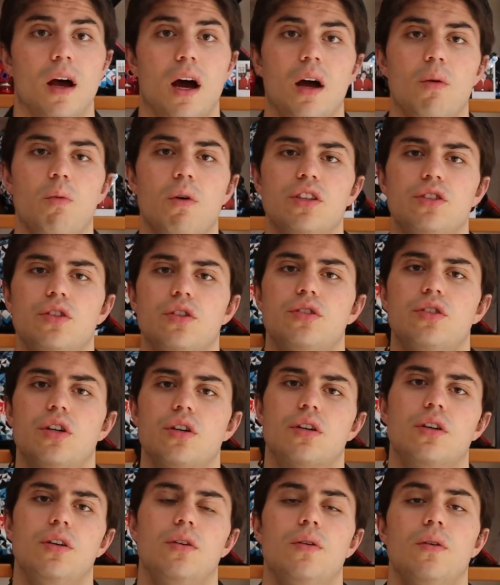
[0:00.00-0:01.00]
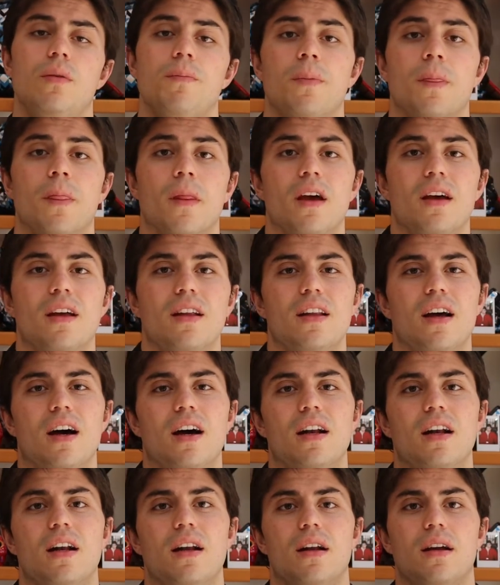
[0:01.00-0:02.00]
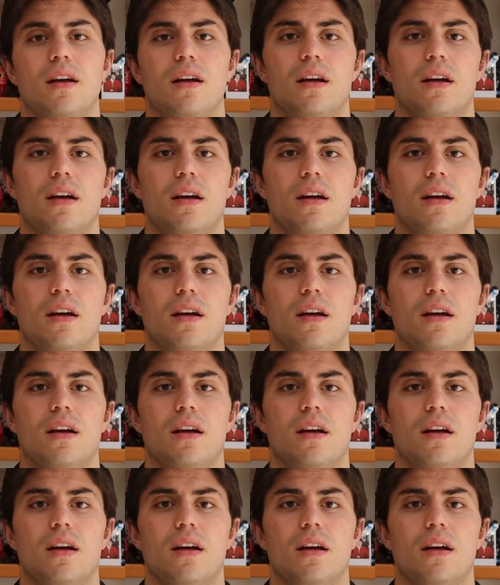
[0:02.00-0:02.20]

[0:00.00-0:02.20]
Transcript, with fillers: I want to talk you that